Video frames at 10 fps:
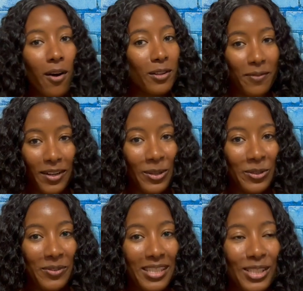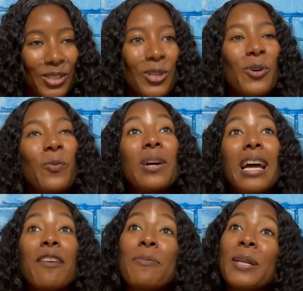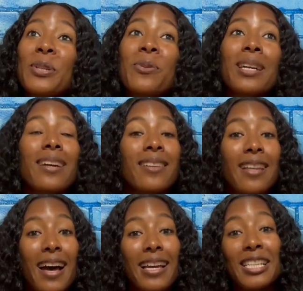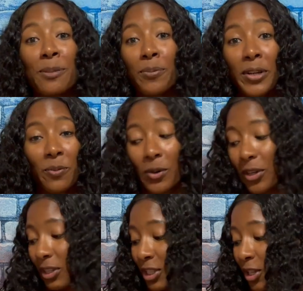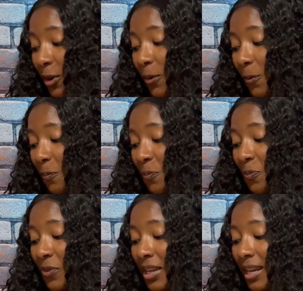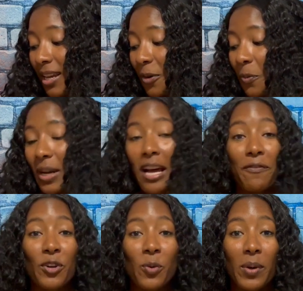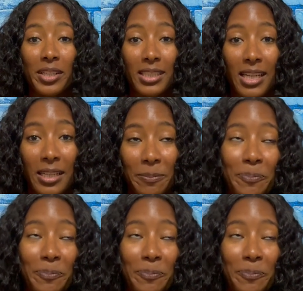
of nerves. So what I've been doing a lot is breath work. So when I feel worked up,